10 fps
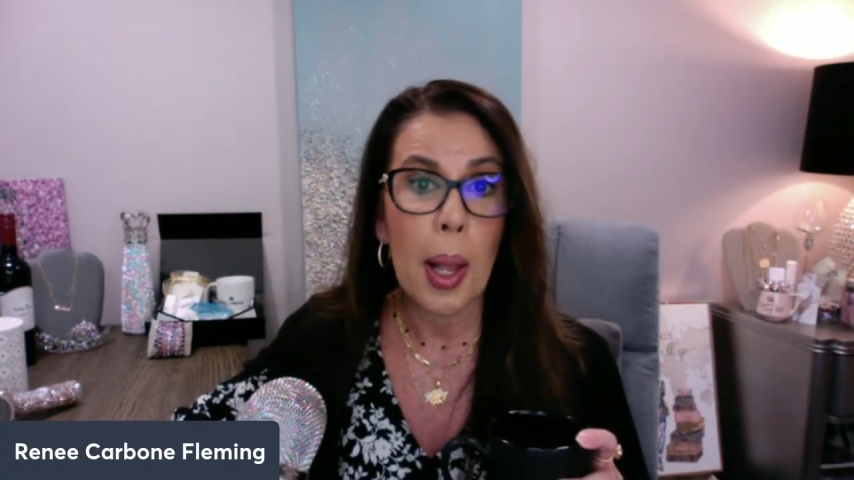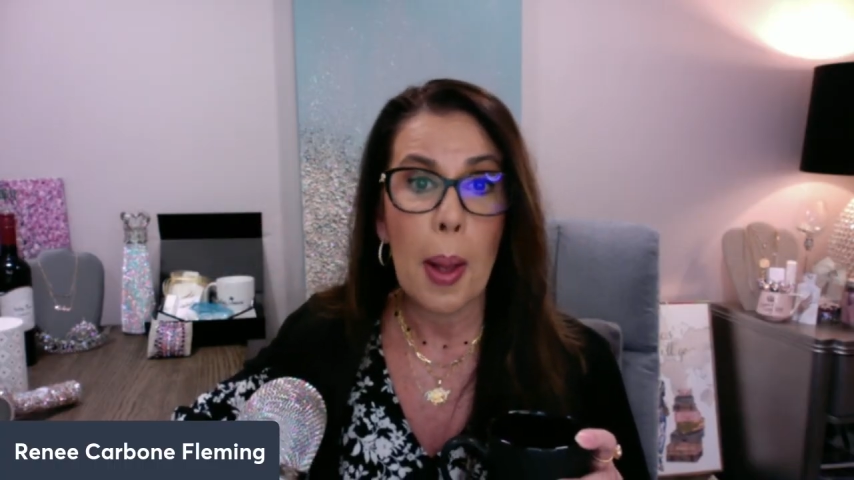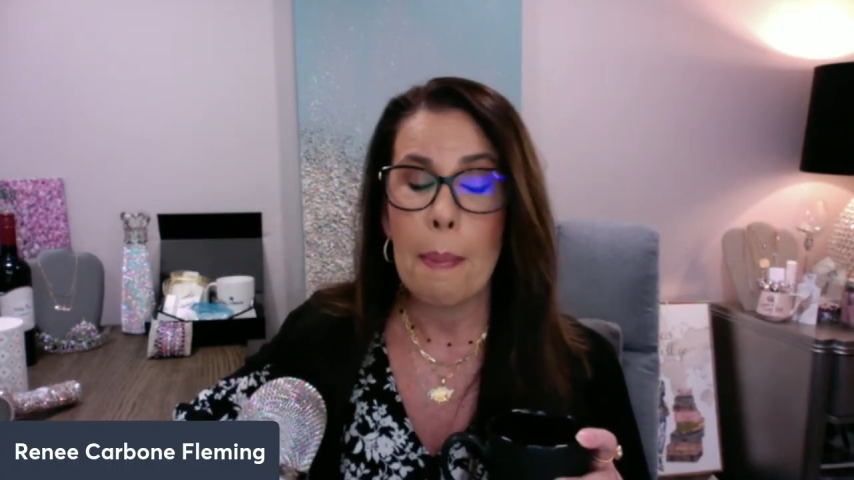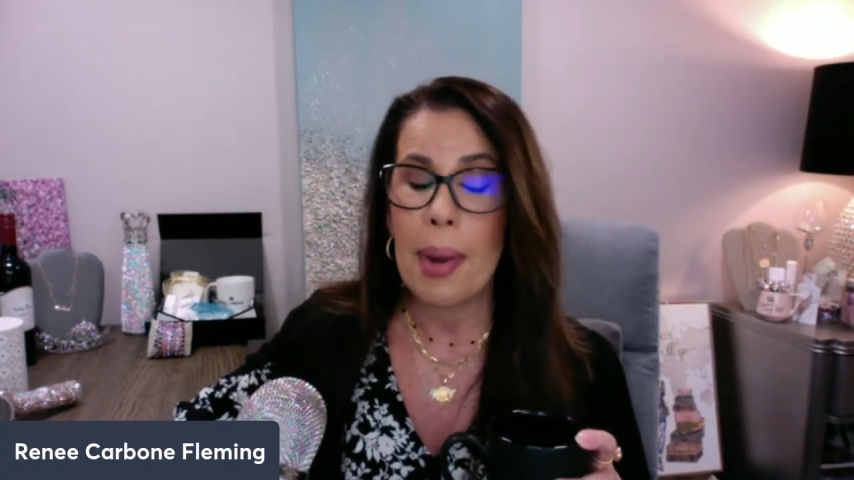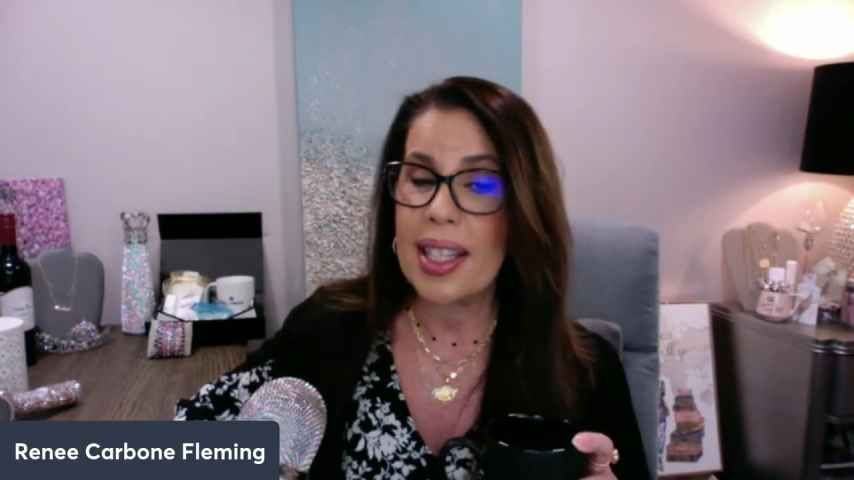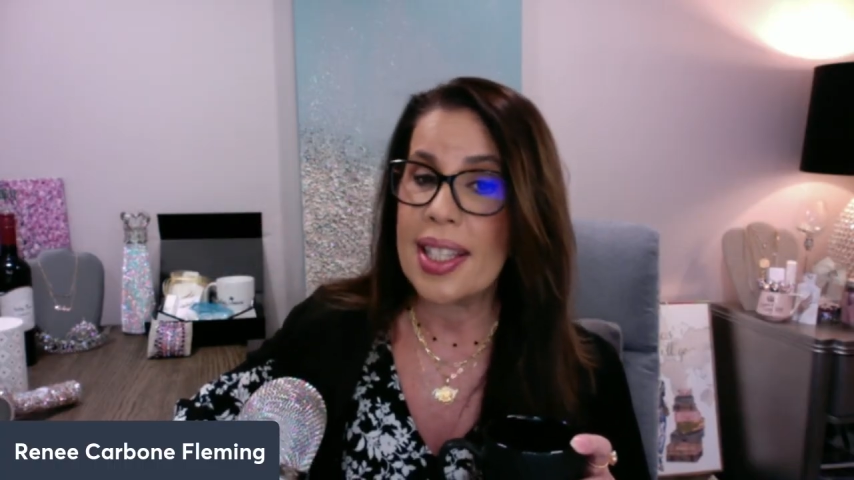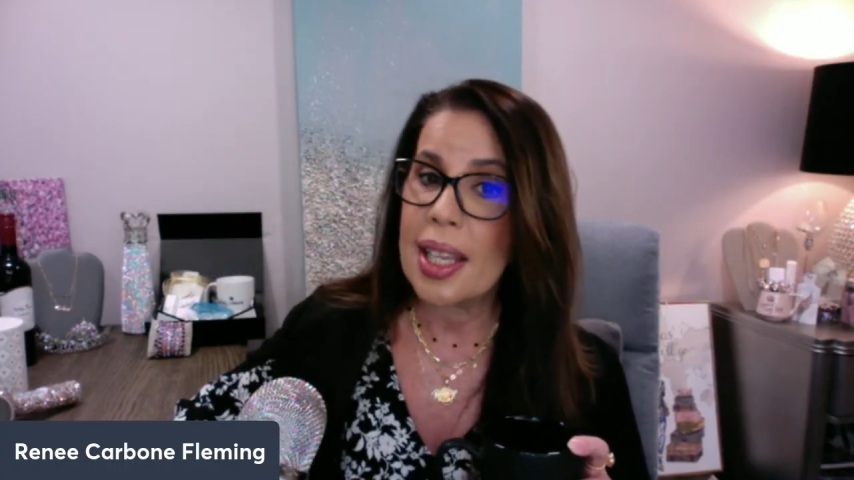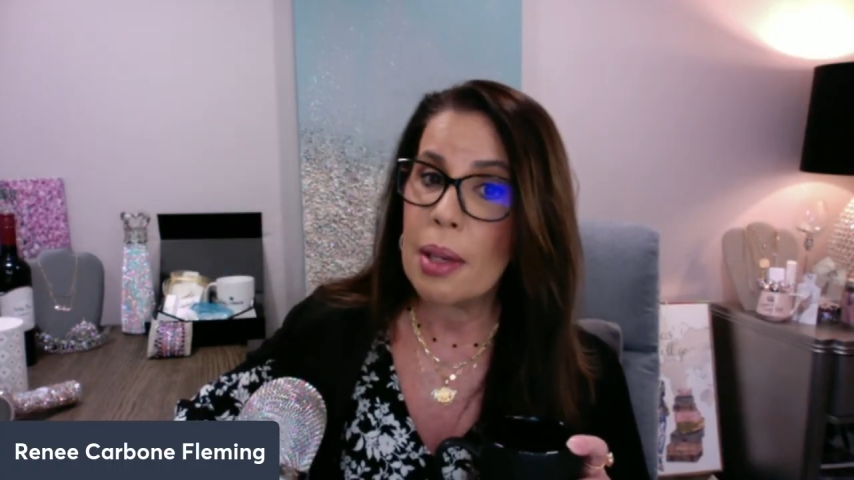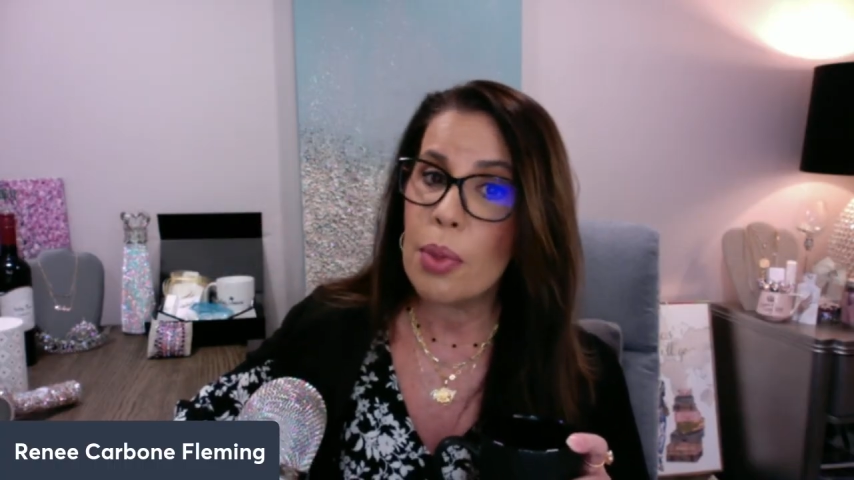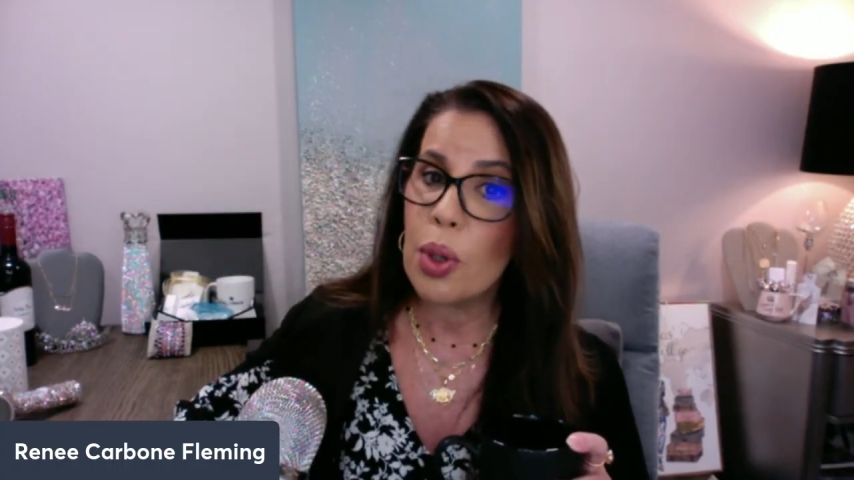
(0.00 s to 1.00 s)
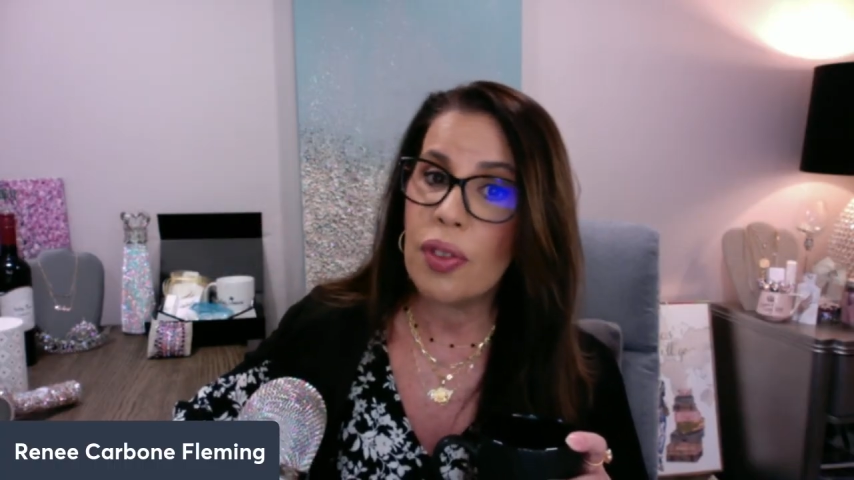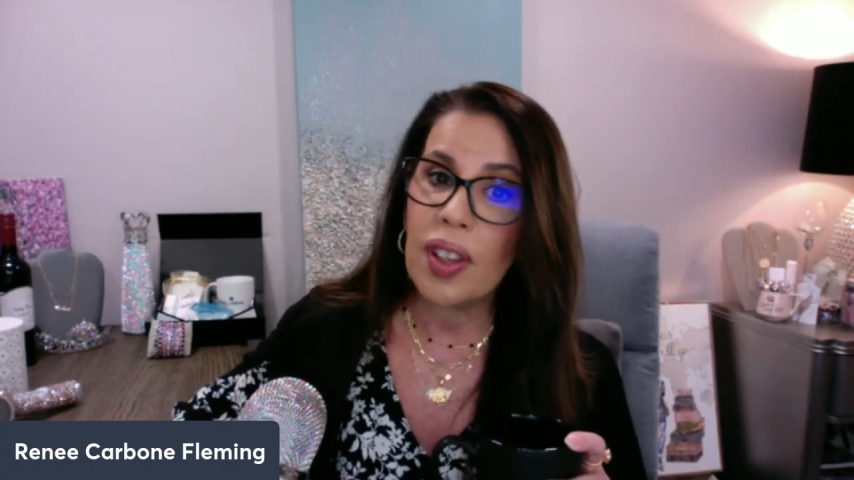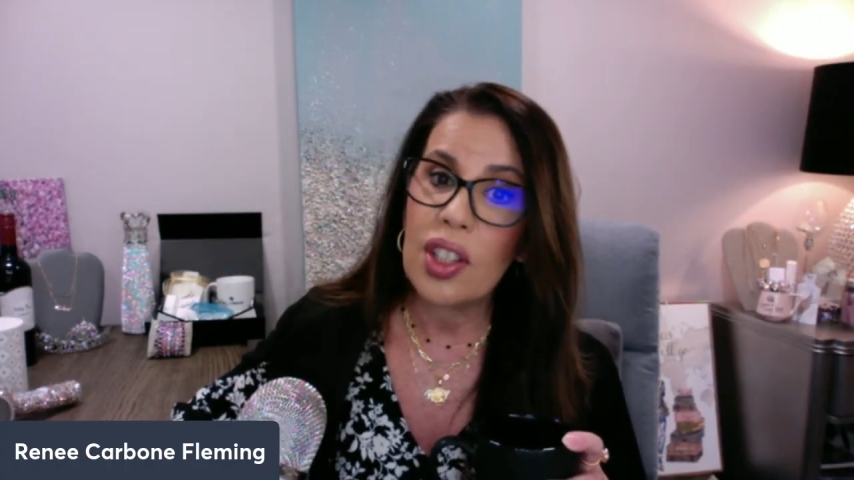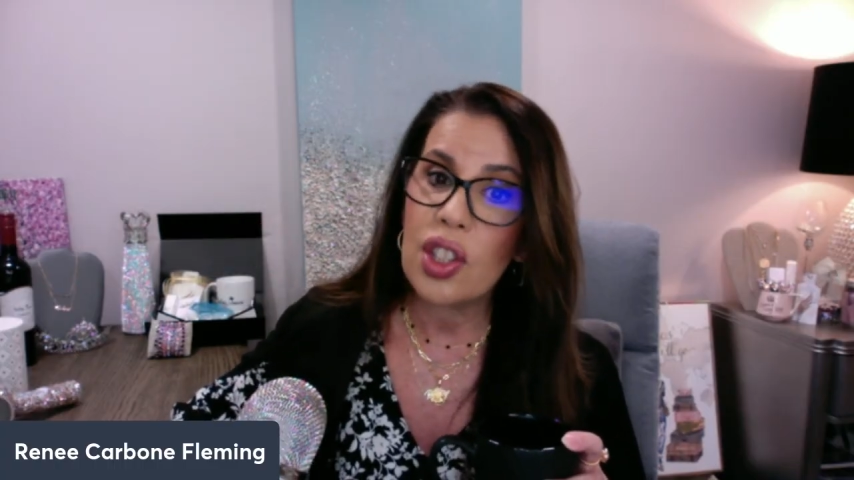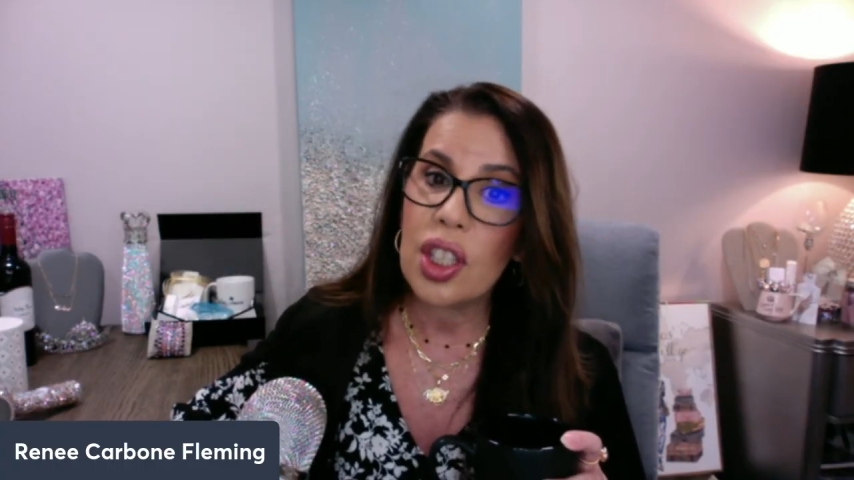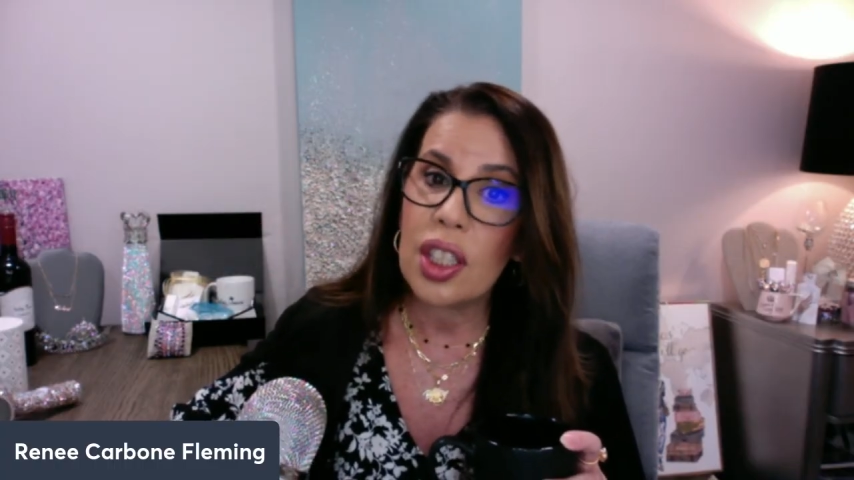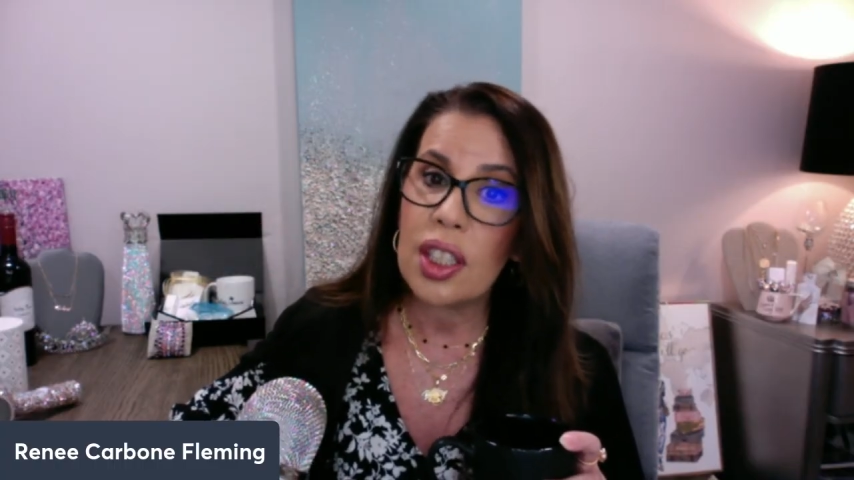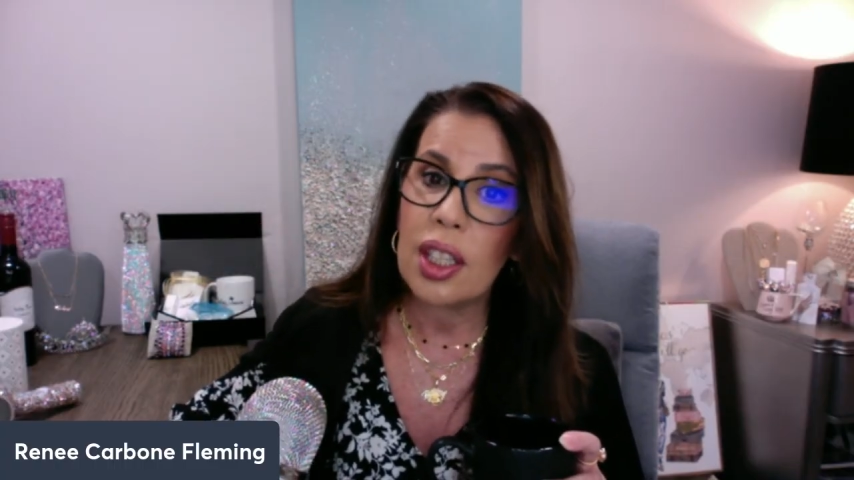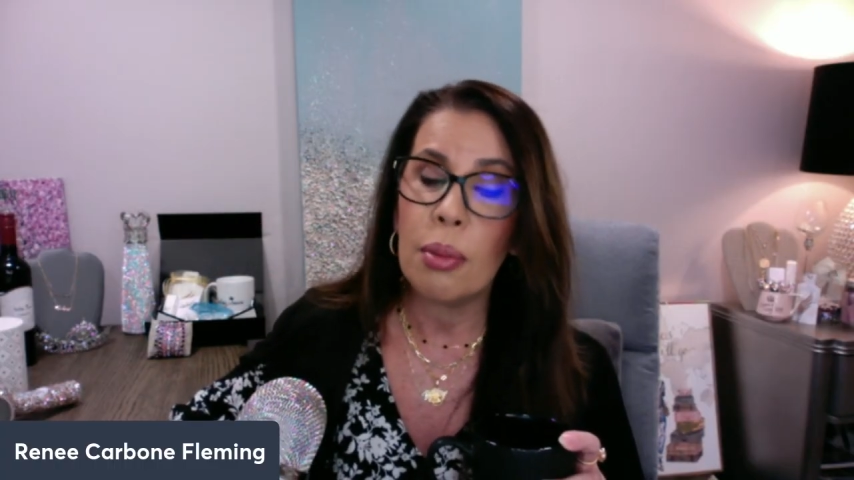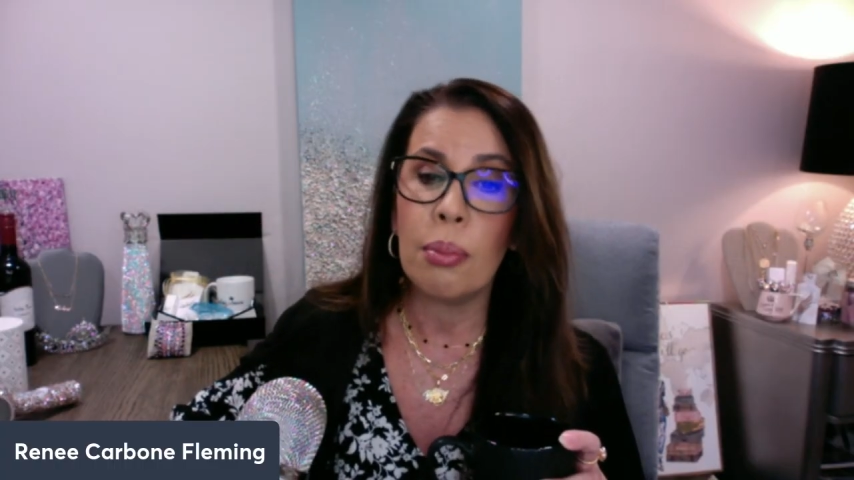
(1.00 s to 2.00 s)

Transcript: mindset motivation,